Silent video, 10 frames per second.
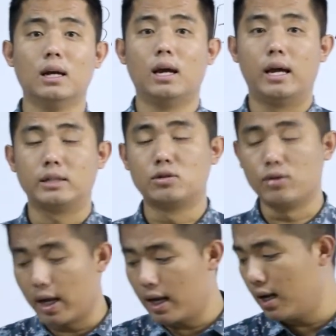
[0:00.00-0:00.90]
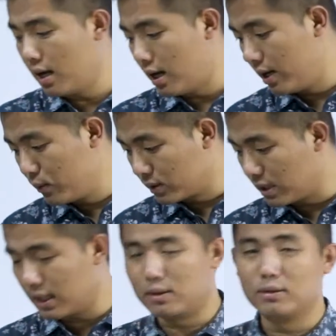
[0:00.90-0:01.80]
and today I would
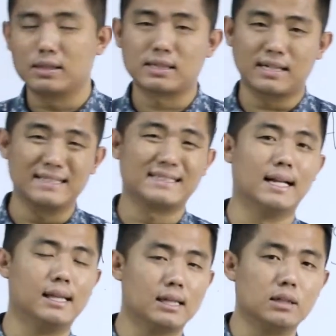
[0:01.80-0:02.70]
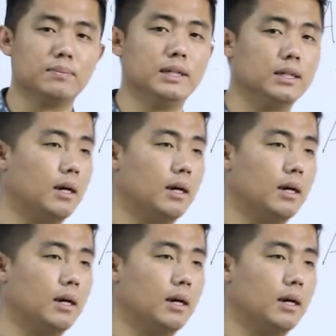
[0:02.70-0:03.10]
like to discuss a little bit